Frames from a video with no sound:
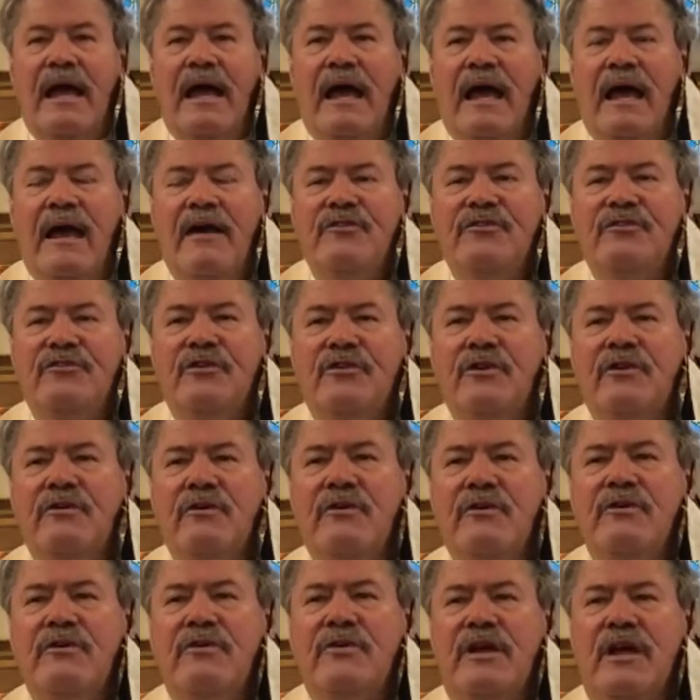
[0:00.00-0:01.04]
After
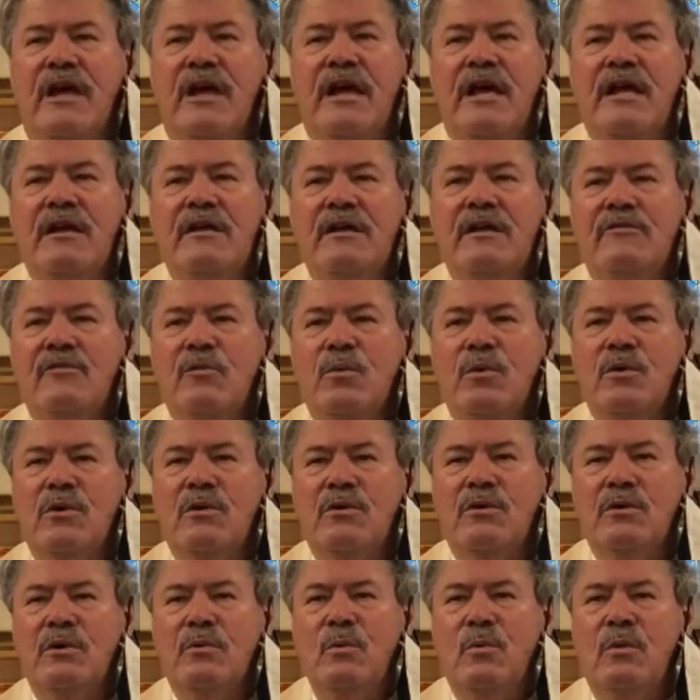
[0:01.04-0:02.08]
the end of
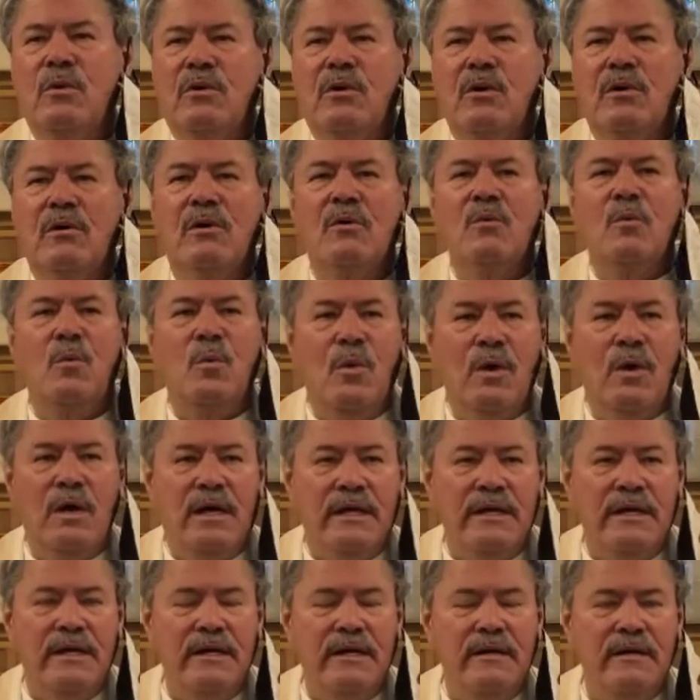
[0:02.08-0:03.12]
World War
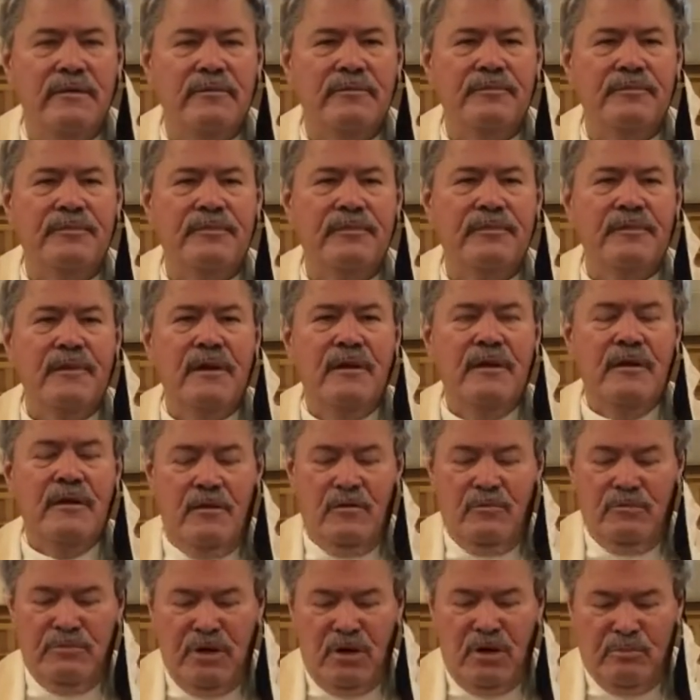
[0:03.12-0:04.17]
I,
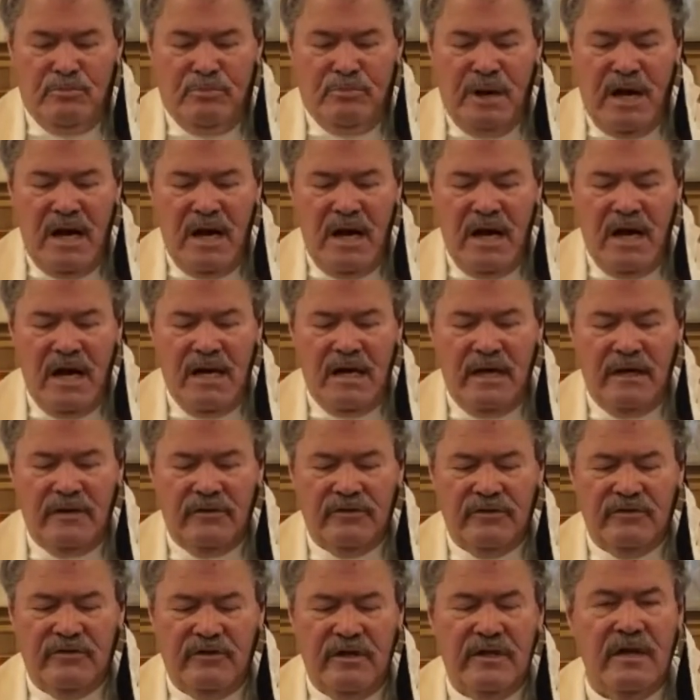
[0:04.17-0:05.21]
Pope
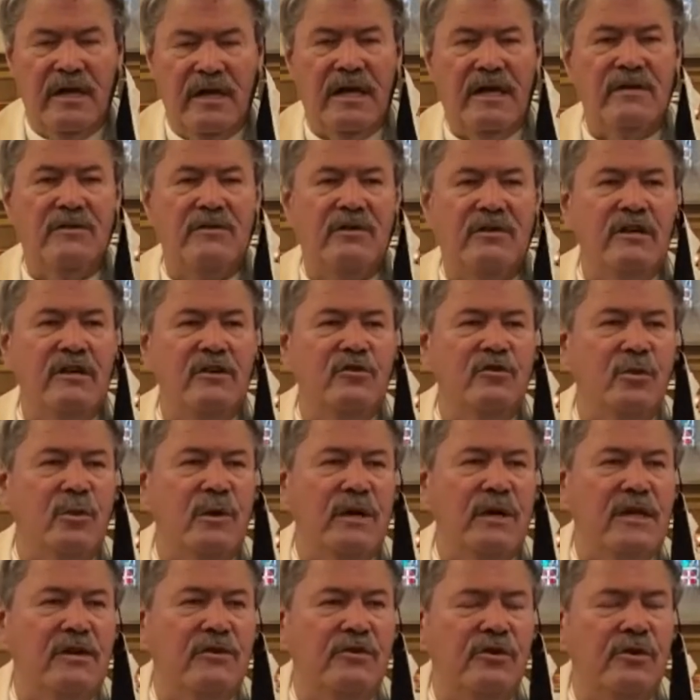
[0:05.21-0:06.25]
Pius in
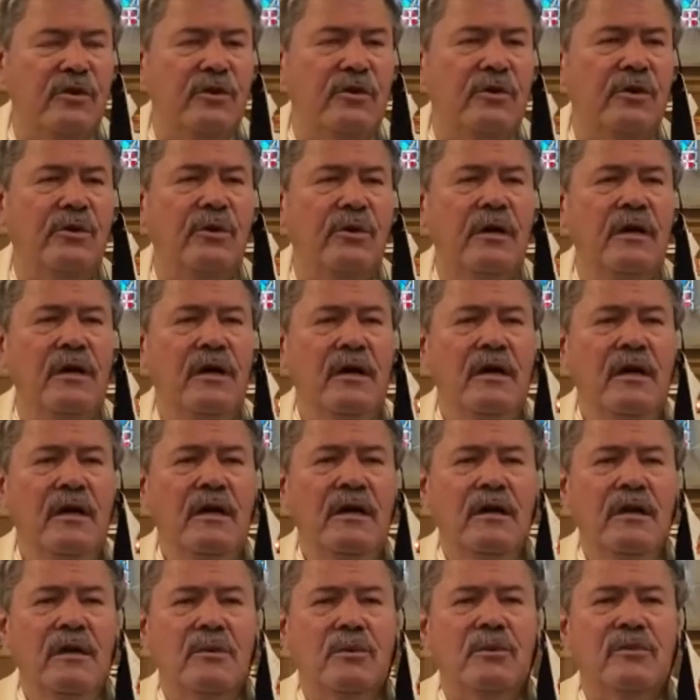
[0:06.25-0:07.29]
1922
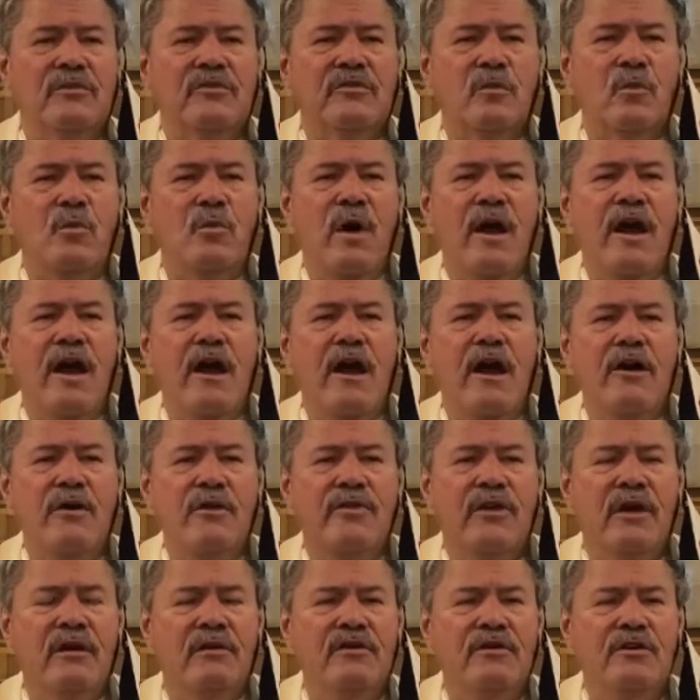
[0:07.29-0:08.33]
was aware
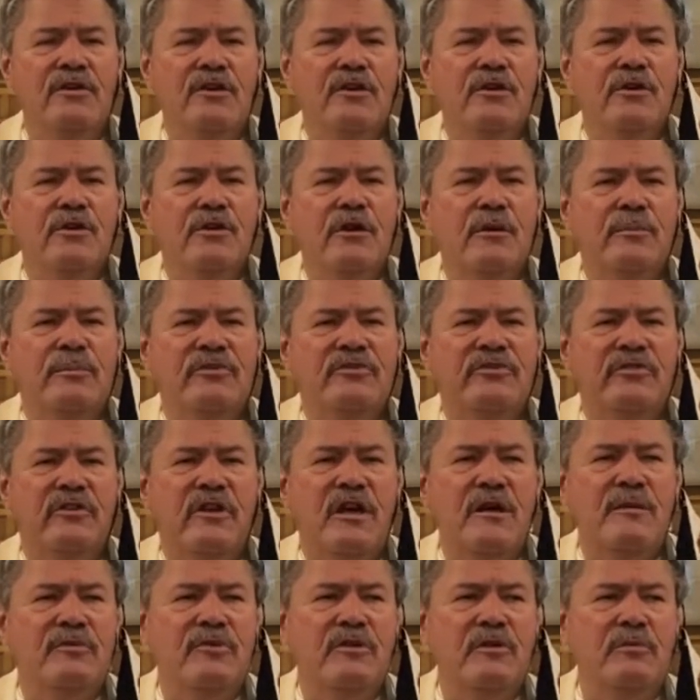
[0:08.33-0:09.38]
that Europe
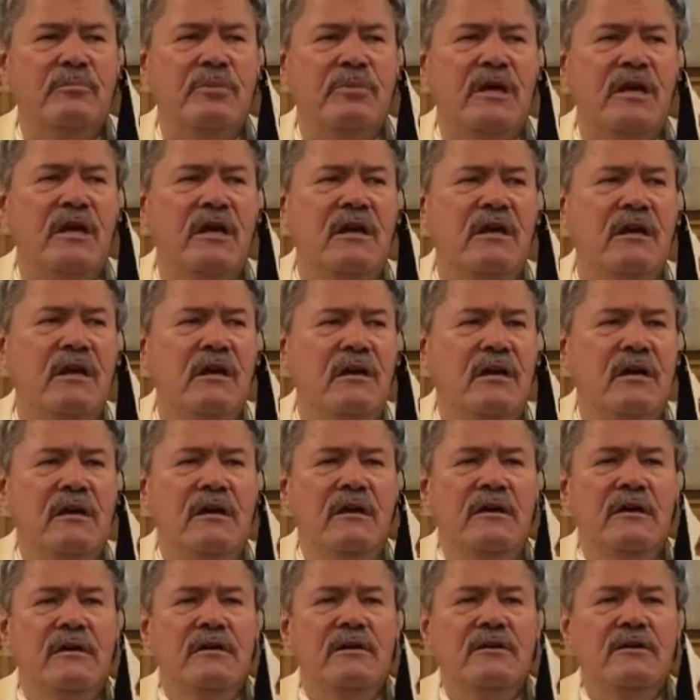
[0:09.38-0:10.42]
seemed to be
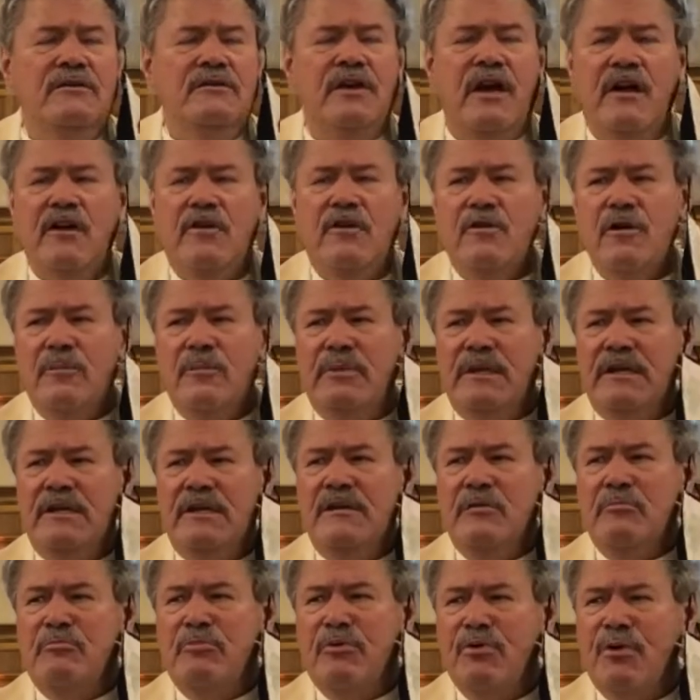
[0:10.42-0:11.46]
terribly
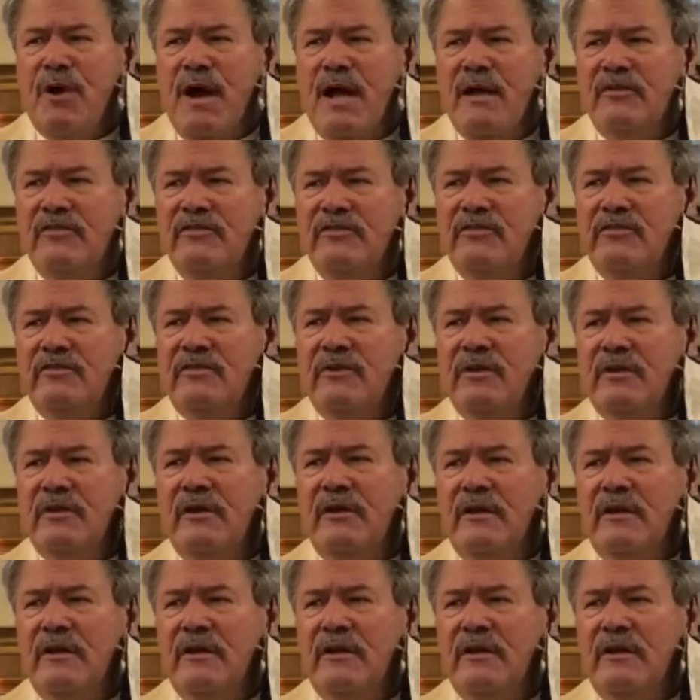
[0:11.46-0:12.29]
depressed